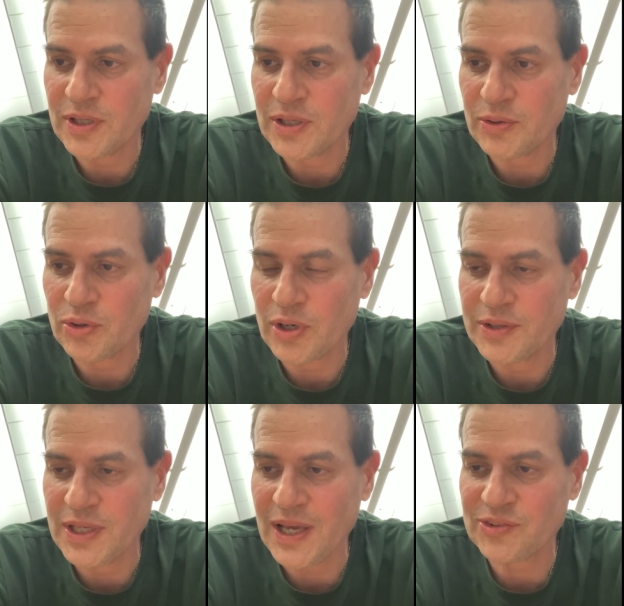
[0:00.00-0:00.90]
or
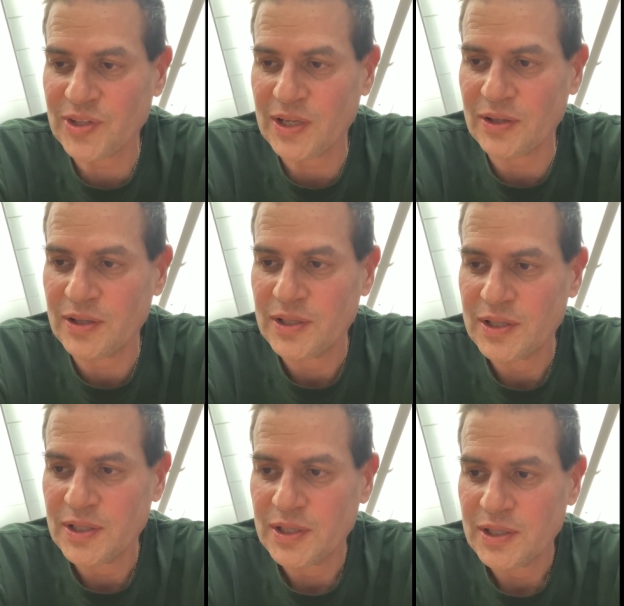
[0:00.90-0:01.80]
on the exhale
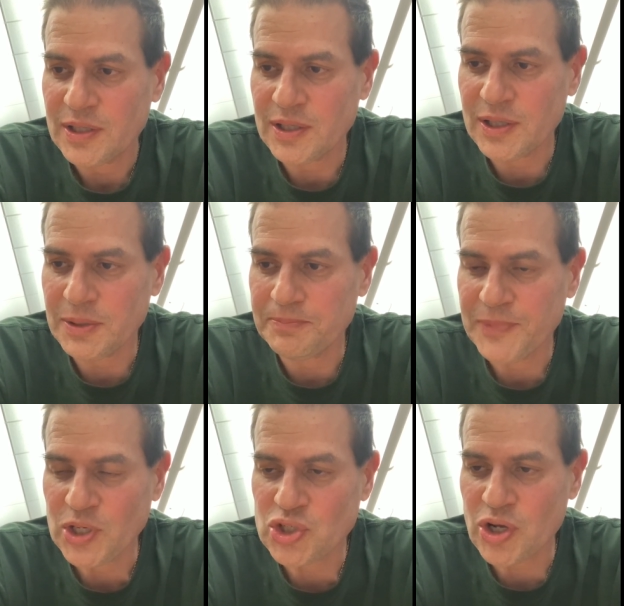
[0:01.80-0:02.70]

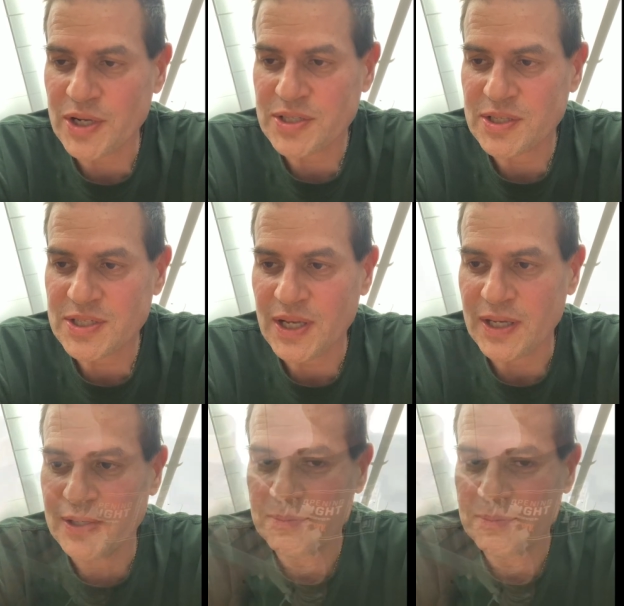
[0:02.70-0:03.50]
um, exhaust side.